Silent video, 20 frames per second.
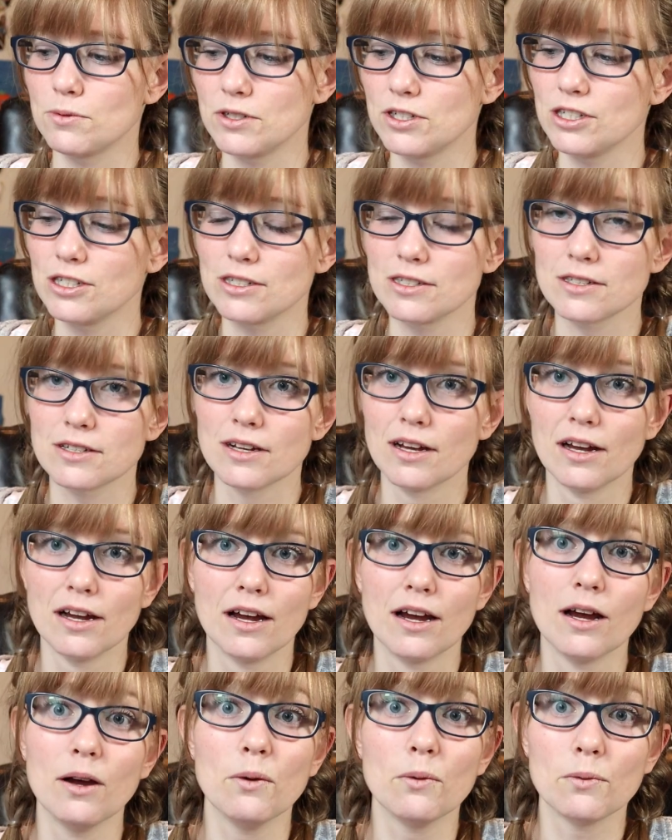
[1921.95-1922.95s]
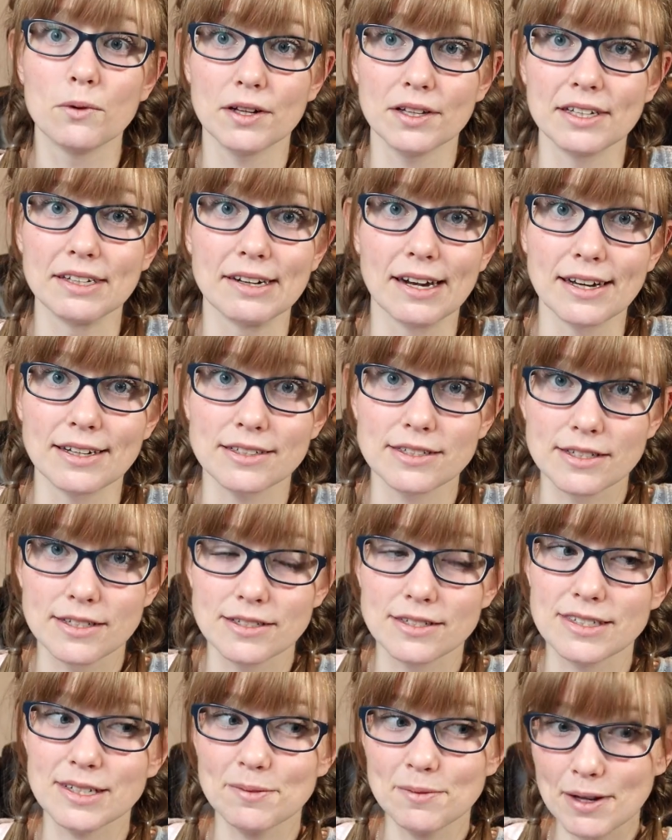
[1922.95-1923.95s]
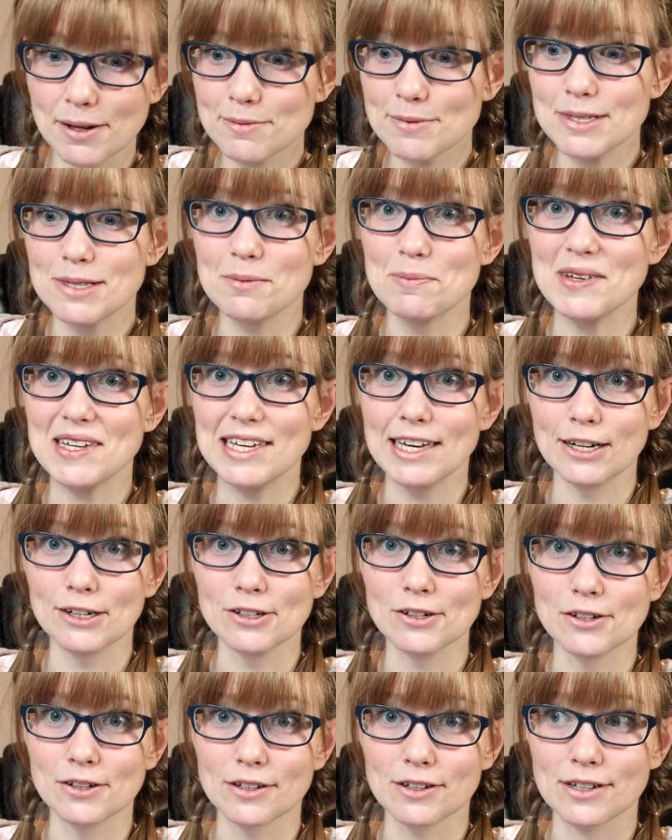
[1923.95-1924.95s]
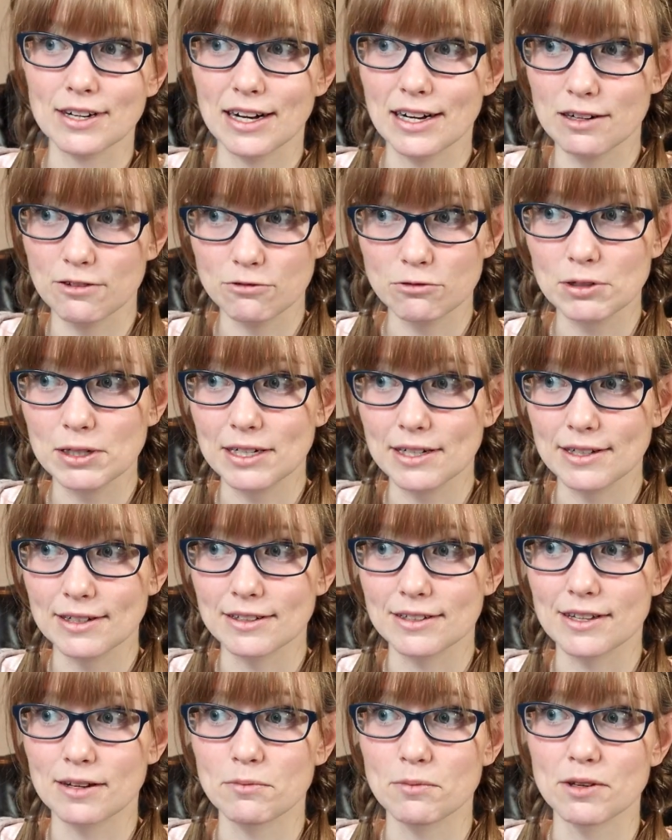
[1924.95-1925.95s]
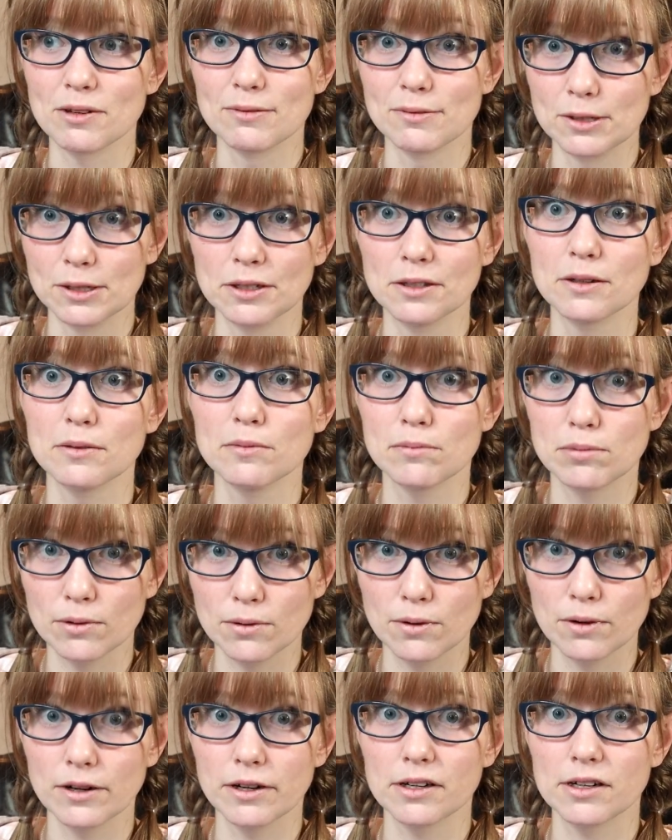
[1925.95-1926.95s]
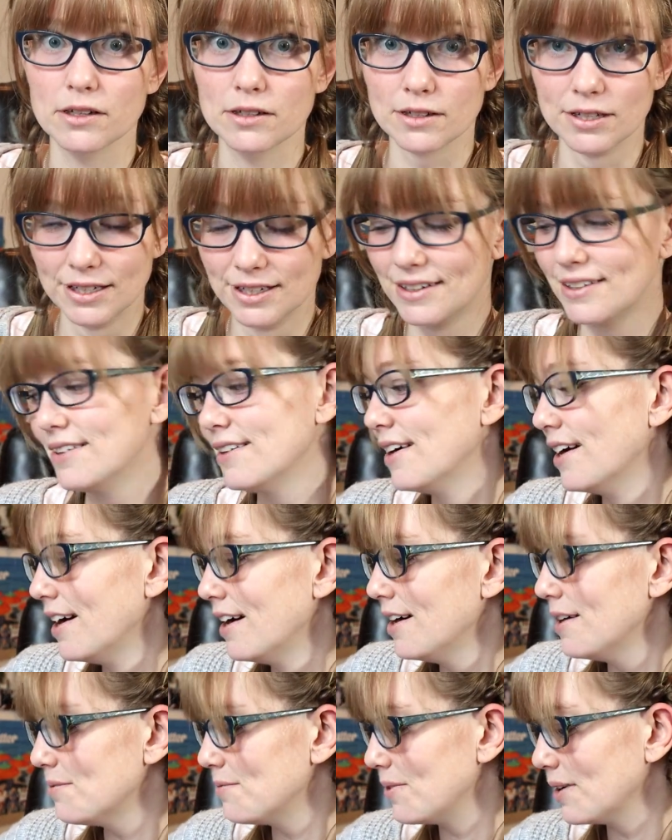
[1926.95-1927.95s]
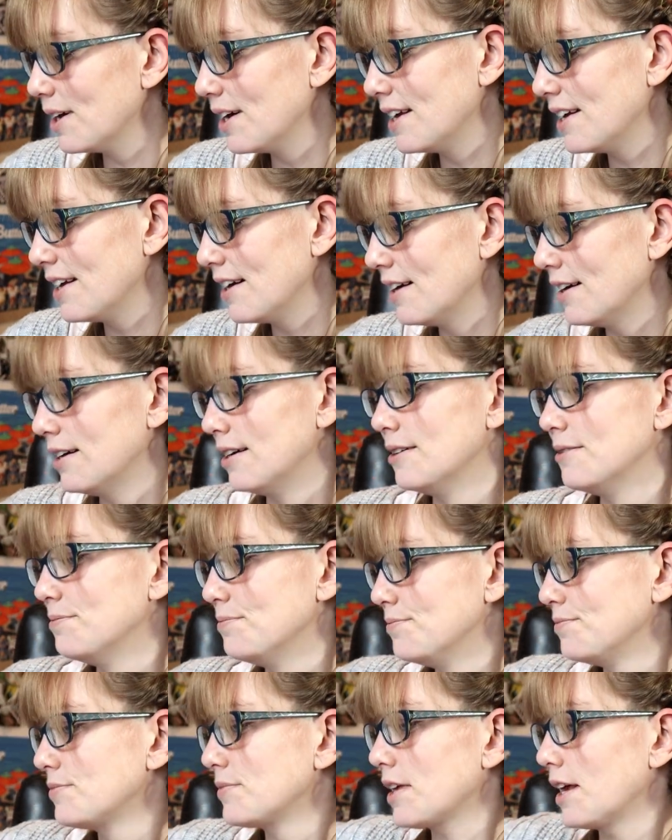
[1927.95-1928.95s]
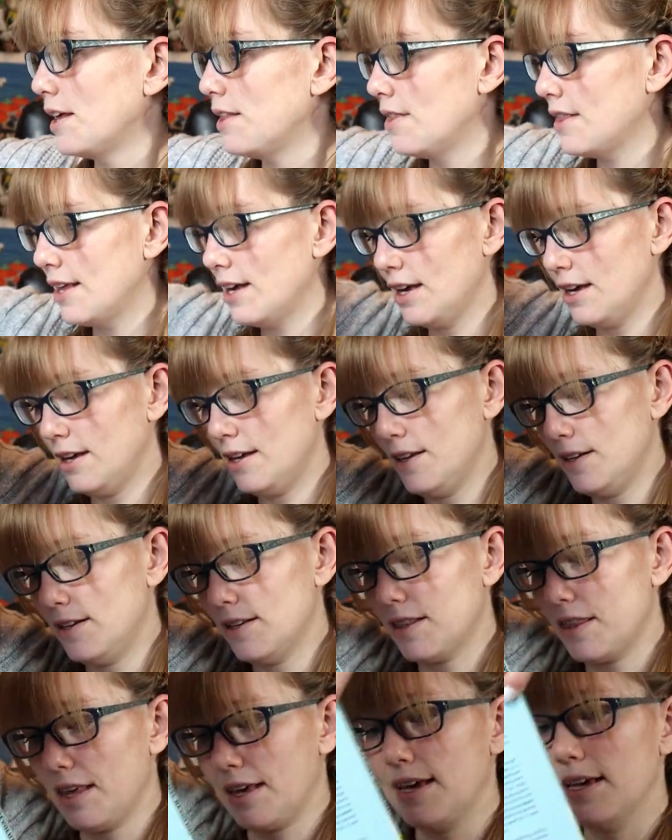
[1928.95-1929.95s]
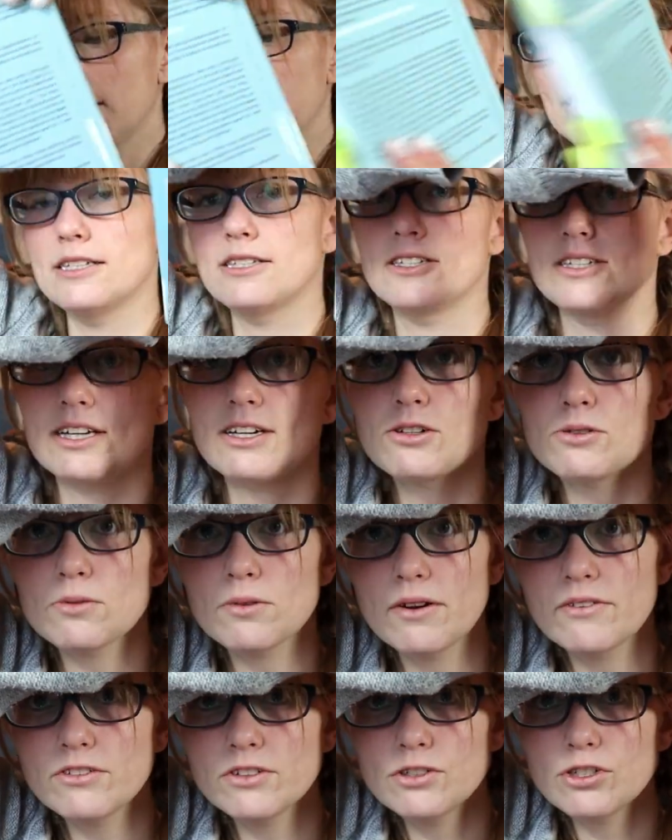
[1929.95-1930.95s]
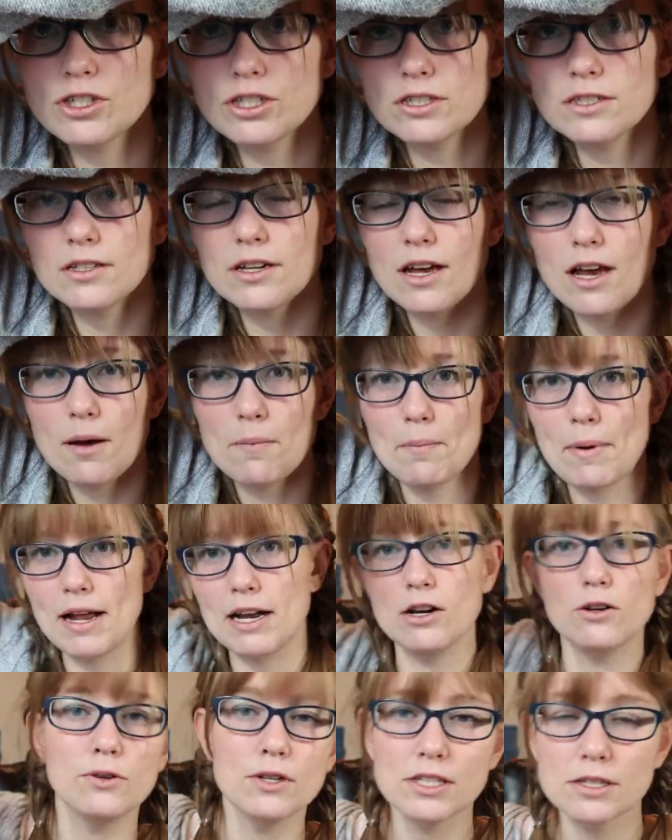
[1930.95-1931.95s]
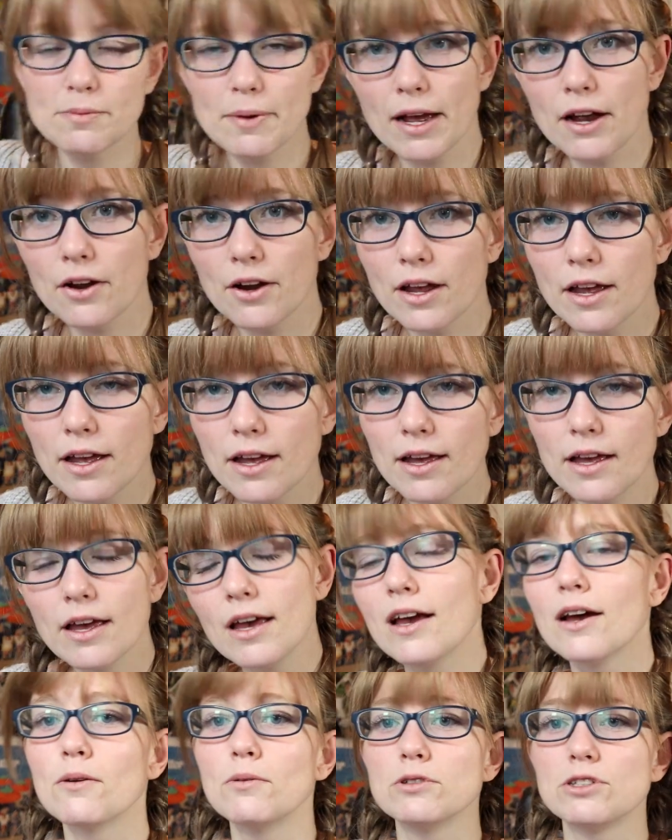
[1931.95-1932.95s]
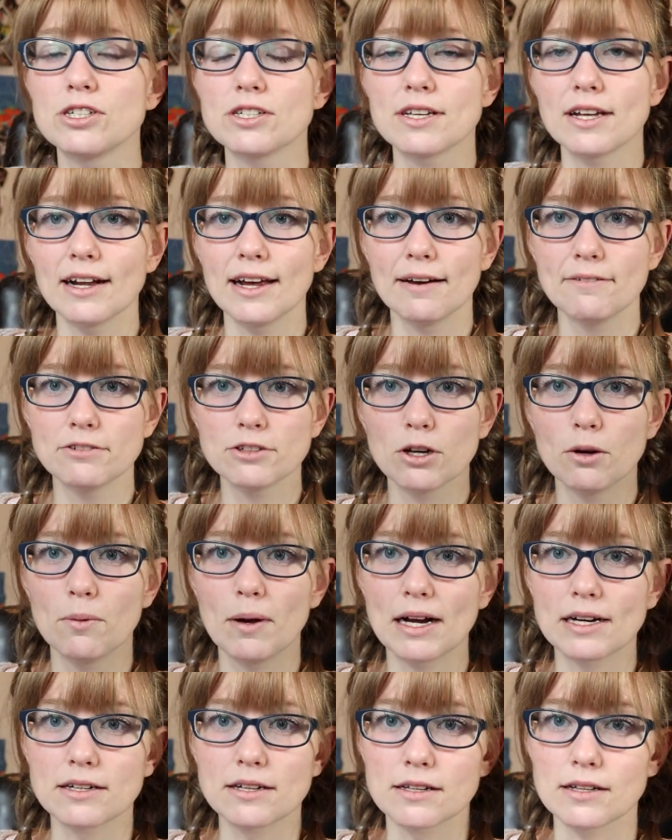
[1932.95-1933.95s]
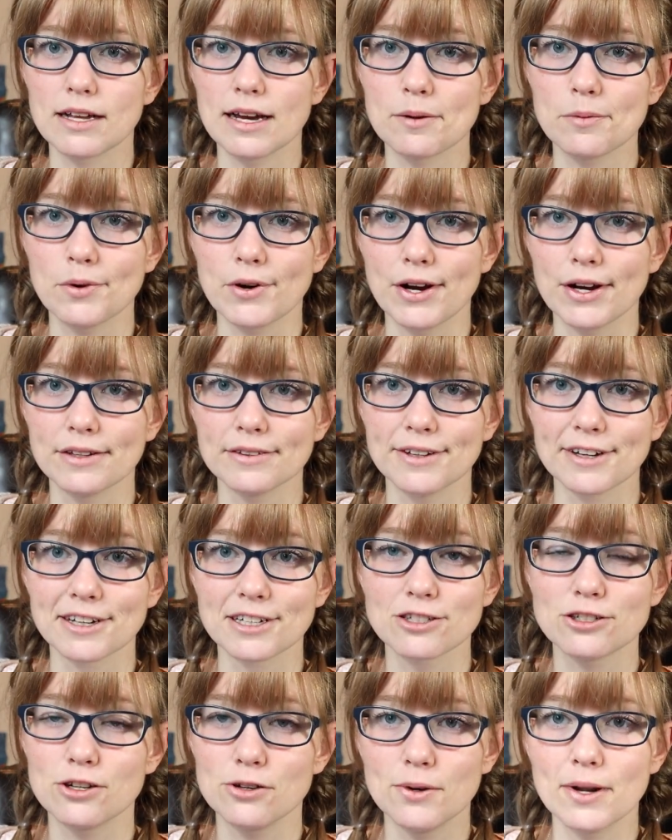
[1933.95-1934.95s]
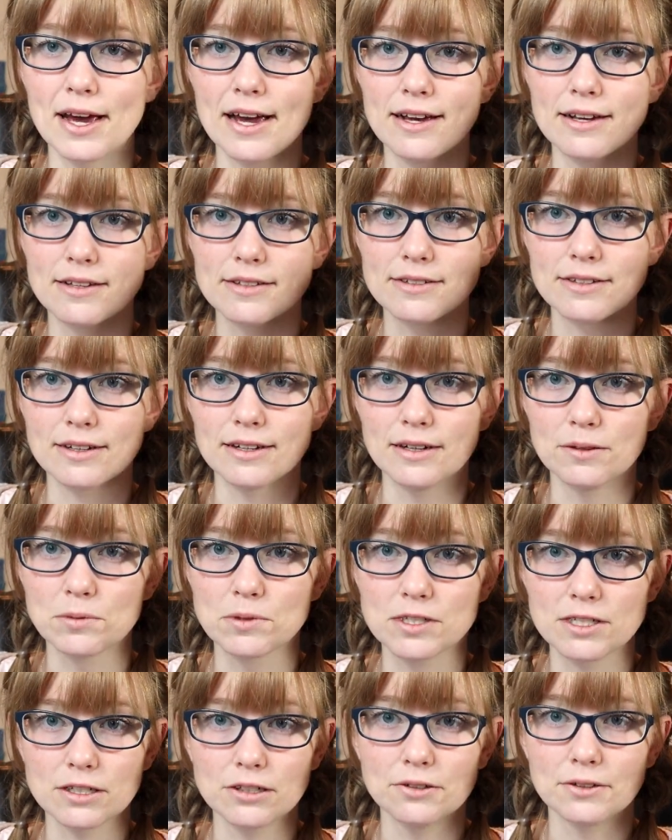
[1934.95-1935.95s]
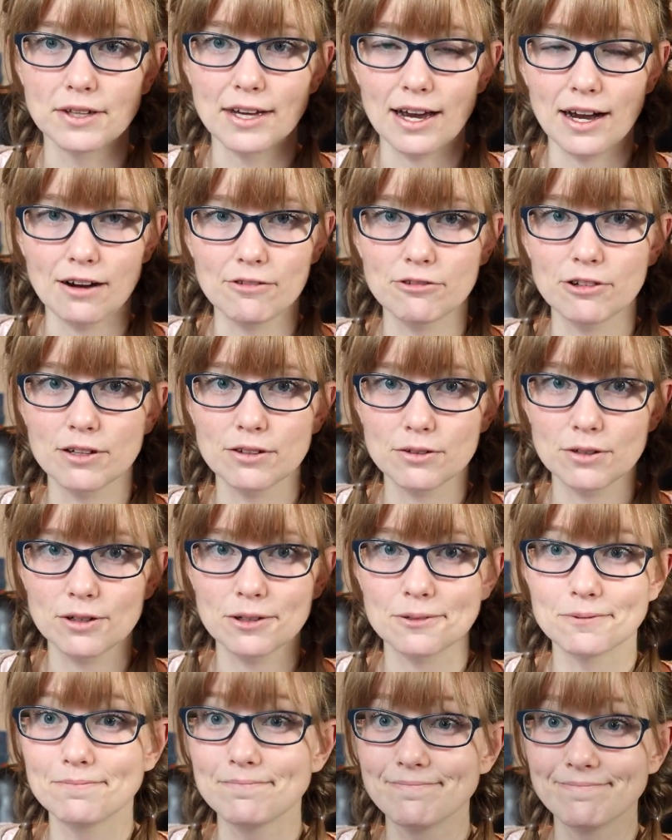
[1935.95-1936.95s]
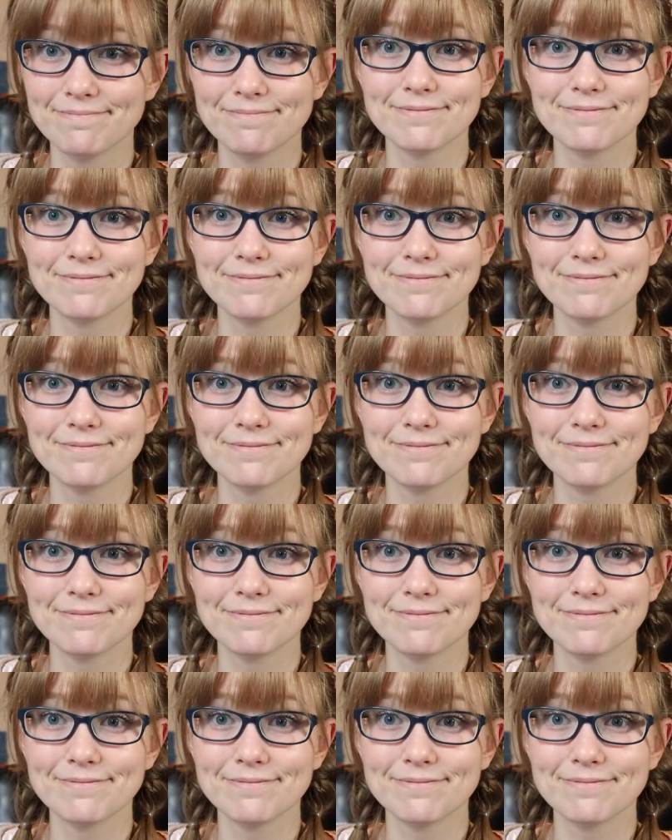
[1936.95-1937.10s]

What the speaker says: which is really nice, because sometimes the beginner kind of reading can be really boring. But The Case Against the Sexual Revolution by Louise Perry, which is going to have to go back to the library in like 2 days, and I'm still only halfway through.